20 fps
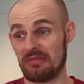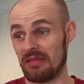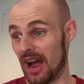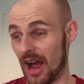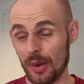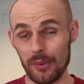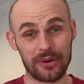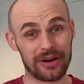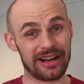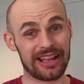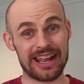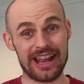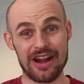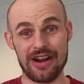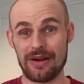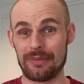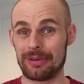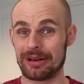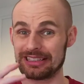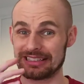I want to
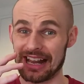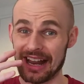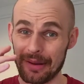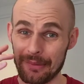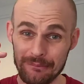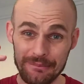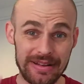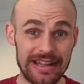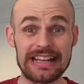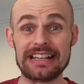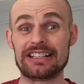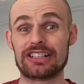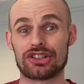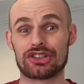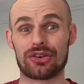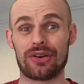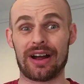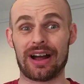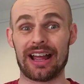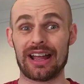hear it, because I need to
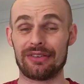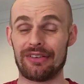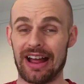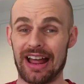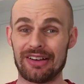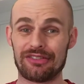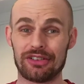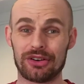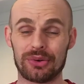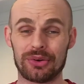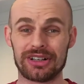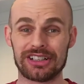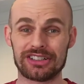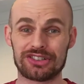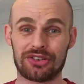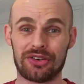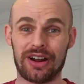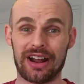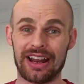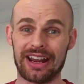try it if I haven't already
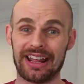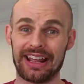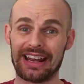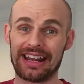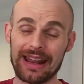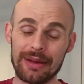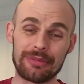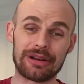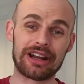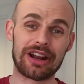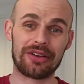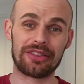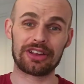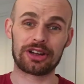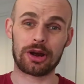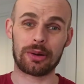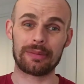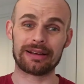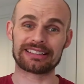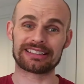tried it. Let me know in the
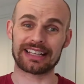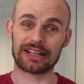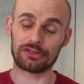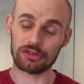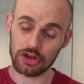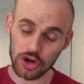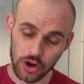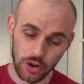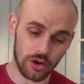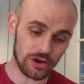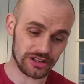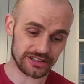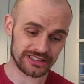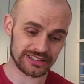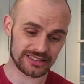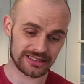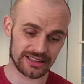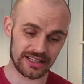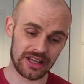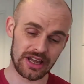comments. And of
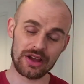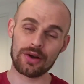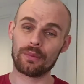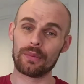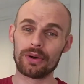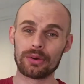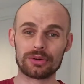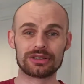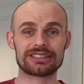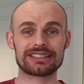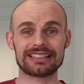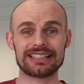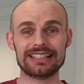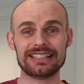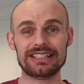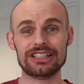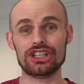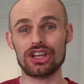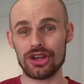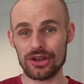course, we will see
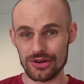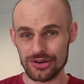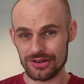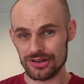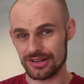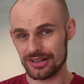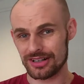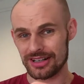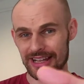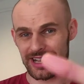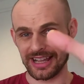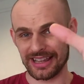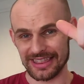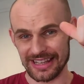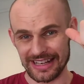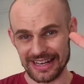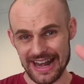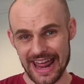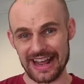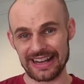you in
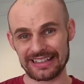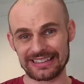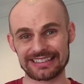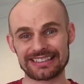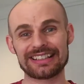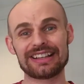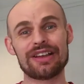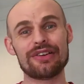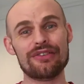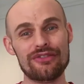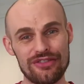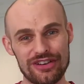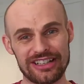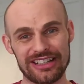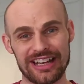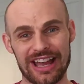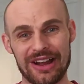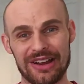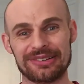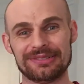the next
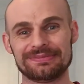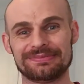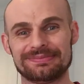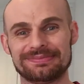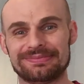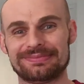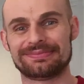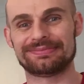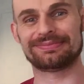video.